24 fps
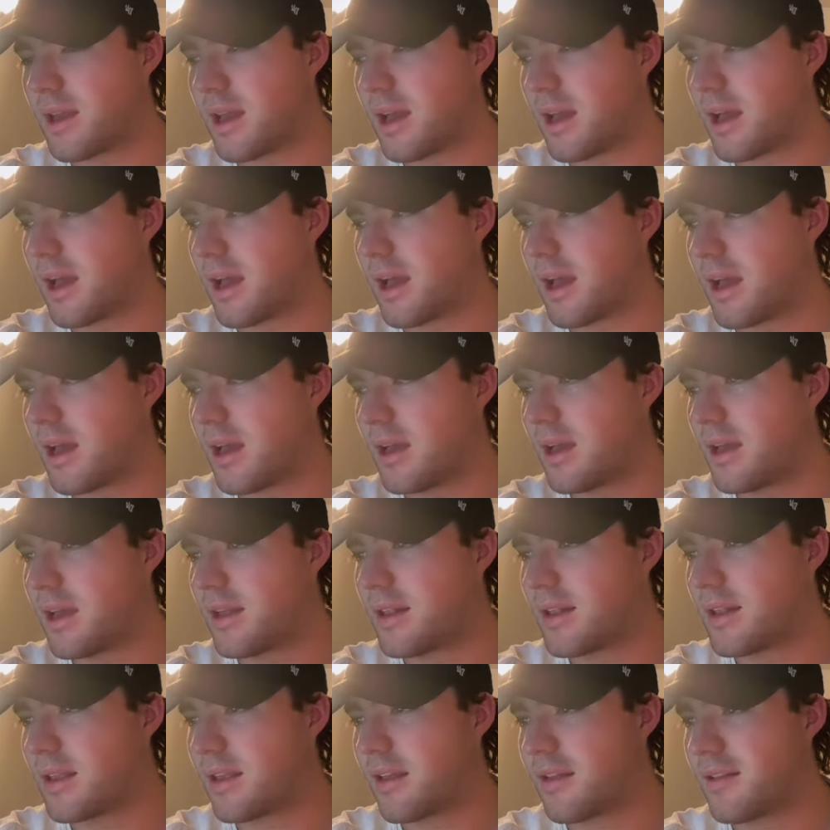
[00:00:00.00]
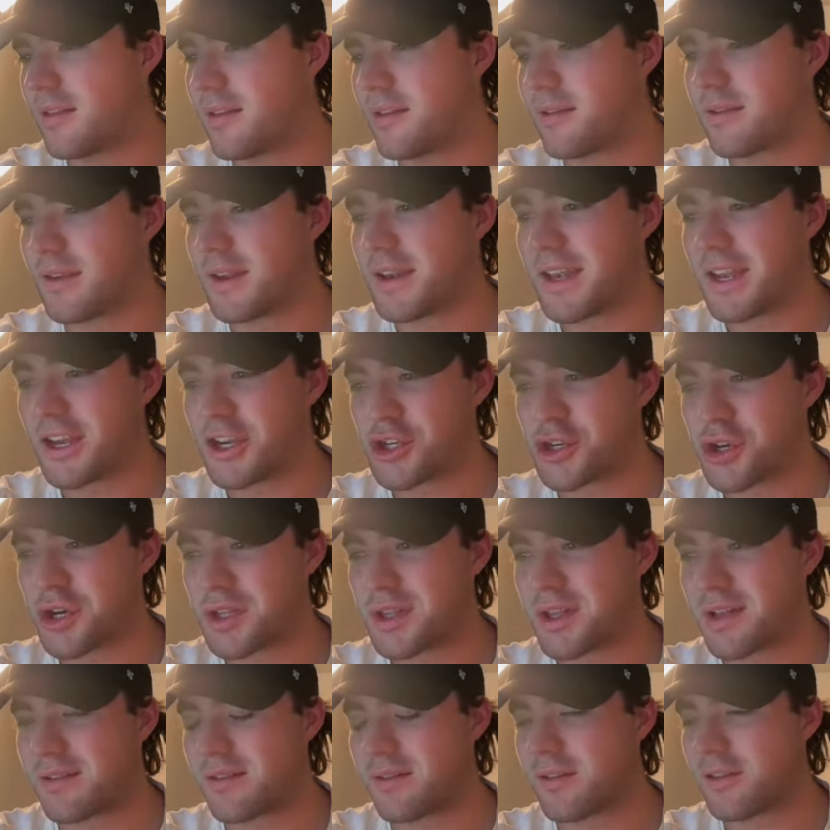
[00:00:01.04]
And this is a
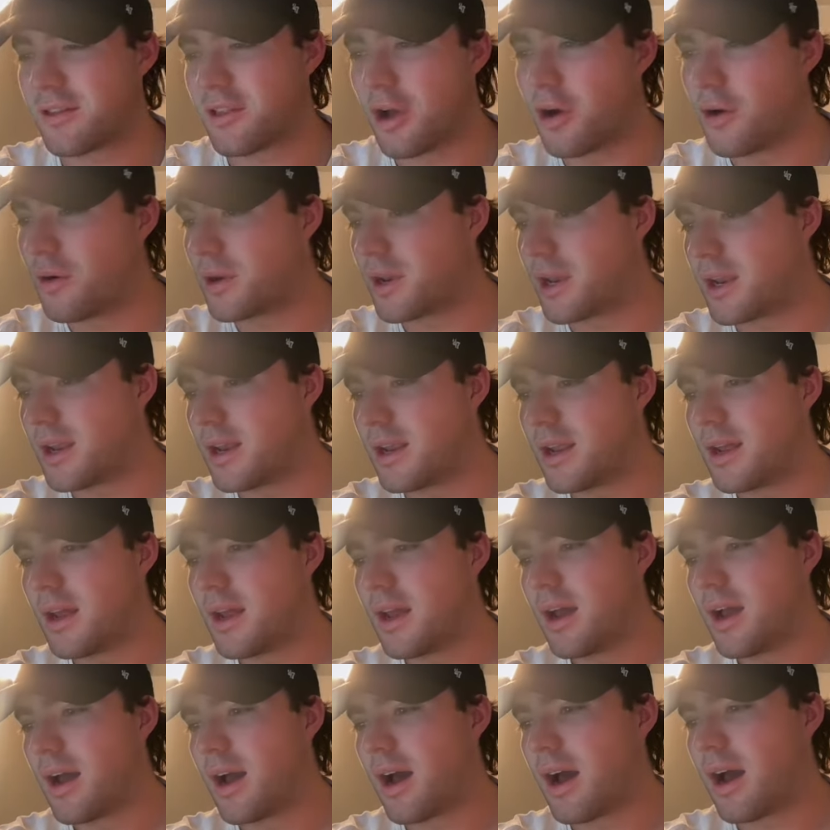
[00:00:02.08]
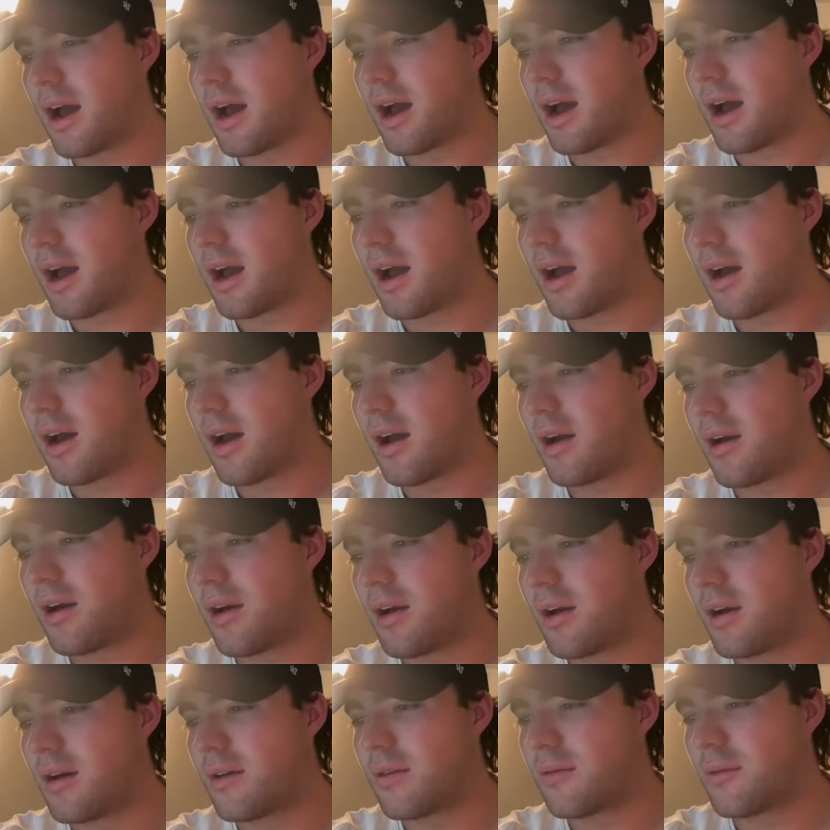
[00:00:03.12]
district that's loaded
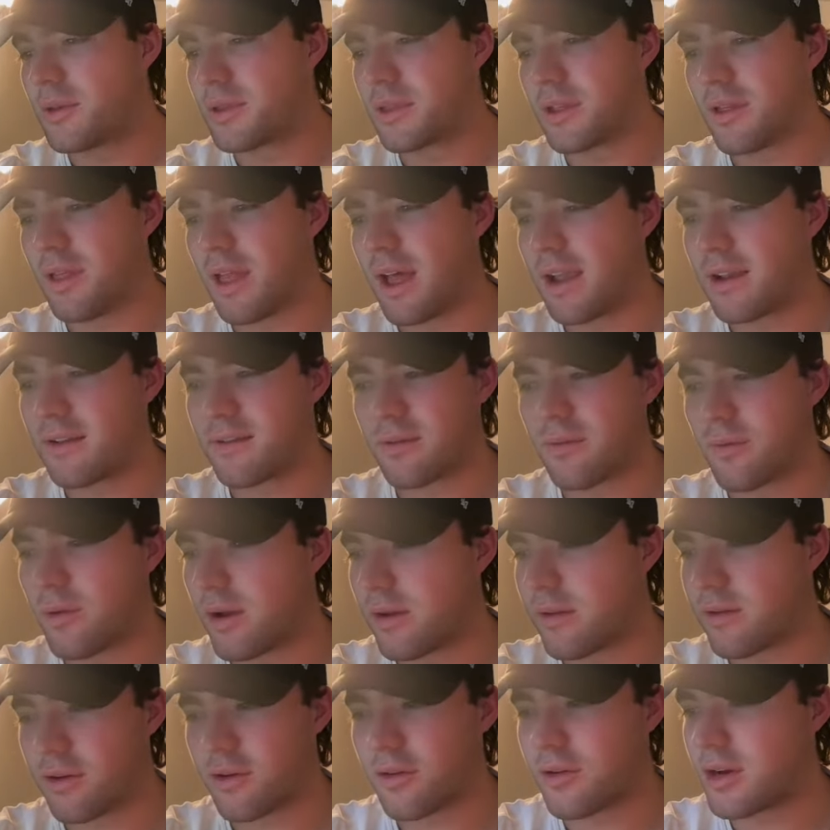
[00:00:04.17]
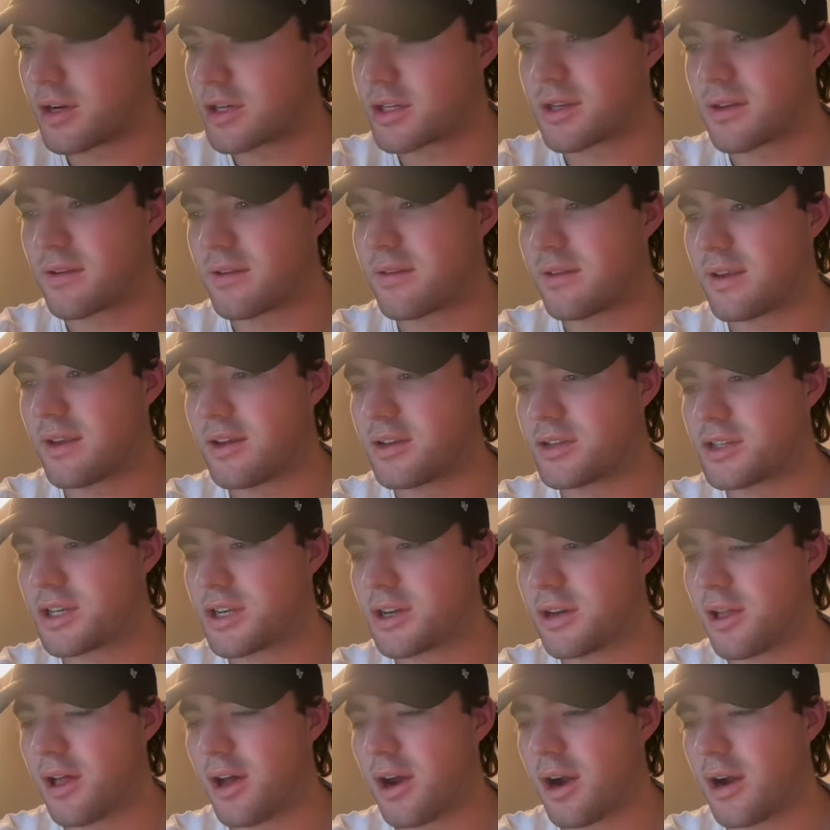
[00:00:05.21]
with the likes of Western Christian,
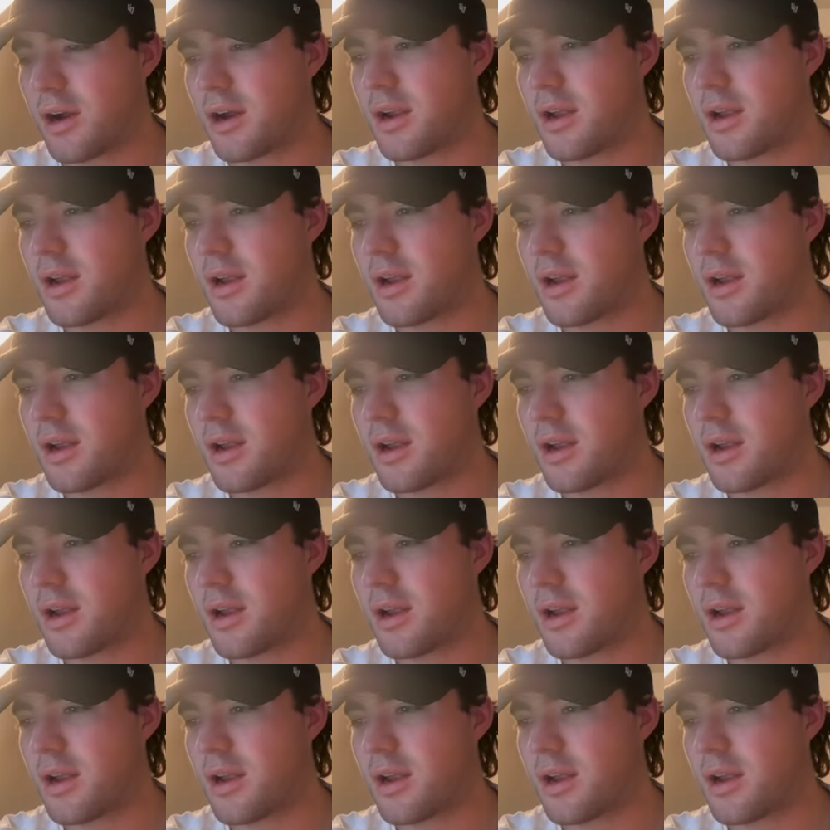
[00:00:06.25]
CLGLR.